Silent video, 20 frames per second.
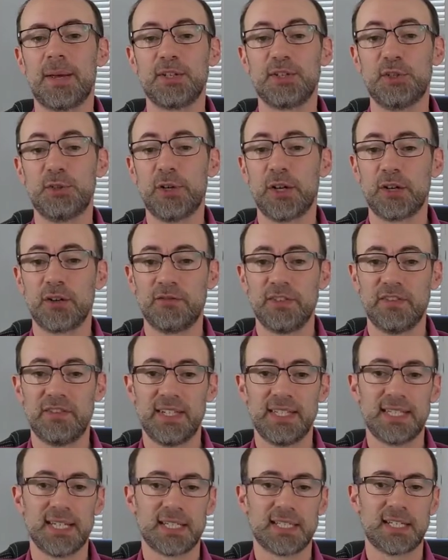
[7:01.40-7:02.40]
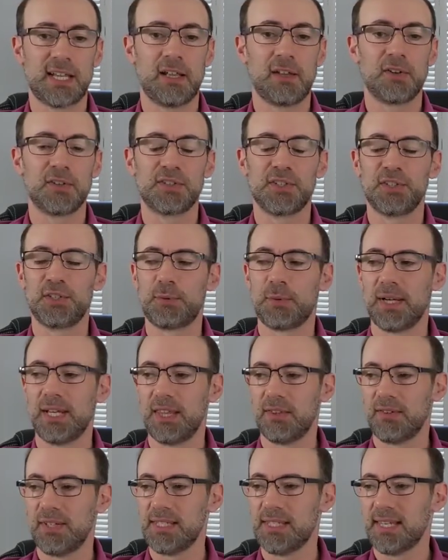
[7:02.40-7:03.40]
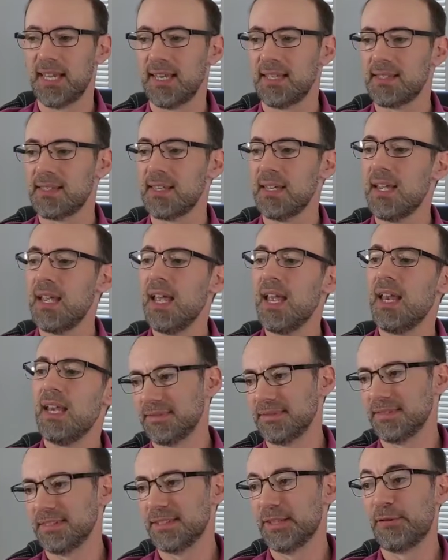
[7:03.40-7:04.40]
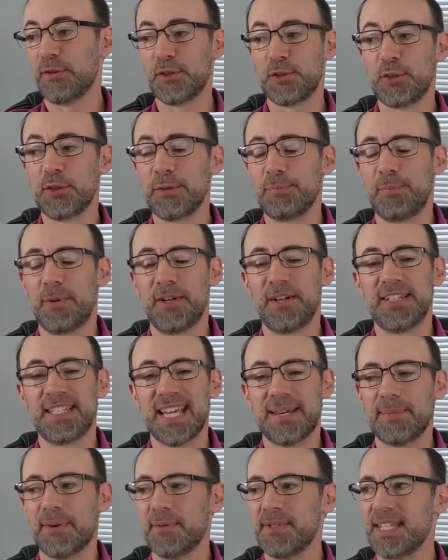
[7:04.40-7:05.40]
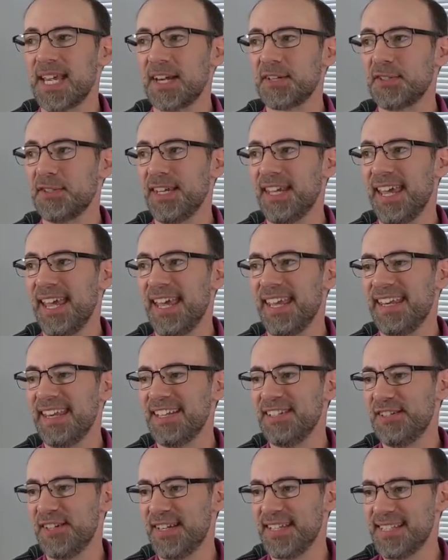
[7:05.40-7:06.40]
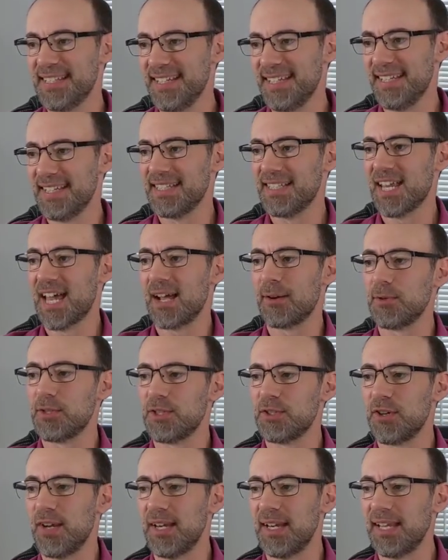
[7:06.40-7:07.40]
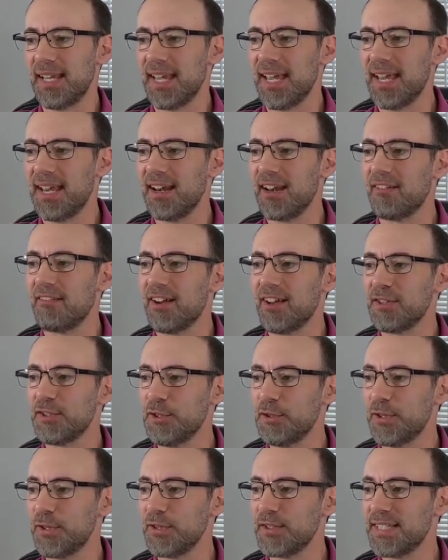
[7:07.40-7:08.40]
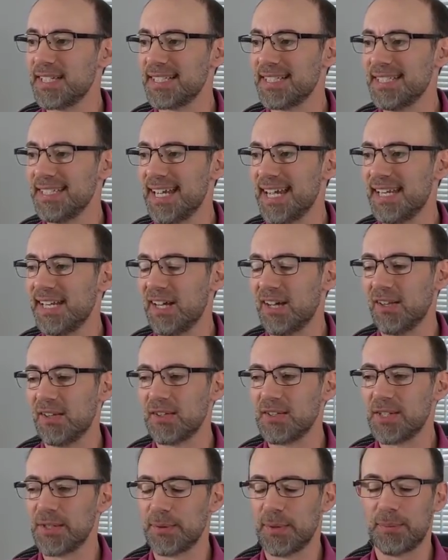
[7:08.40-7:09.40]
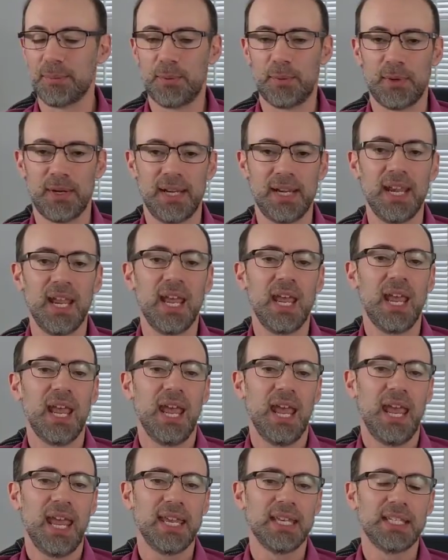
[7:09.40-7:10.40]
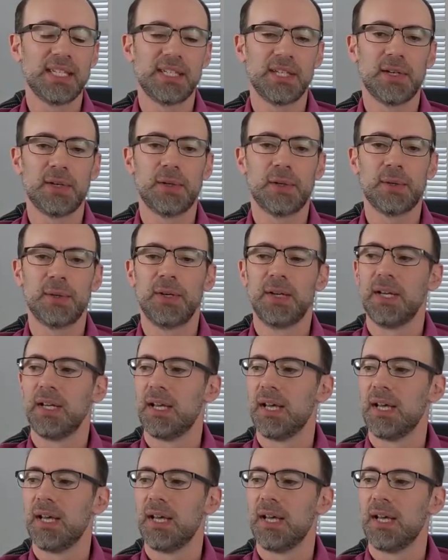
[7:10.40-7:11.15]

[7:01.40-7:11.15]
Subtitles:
about $256.23. So for a short period of time, I was actually ahead. As you can see, the stock was trading at around $269 at one point. And so,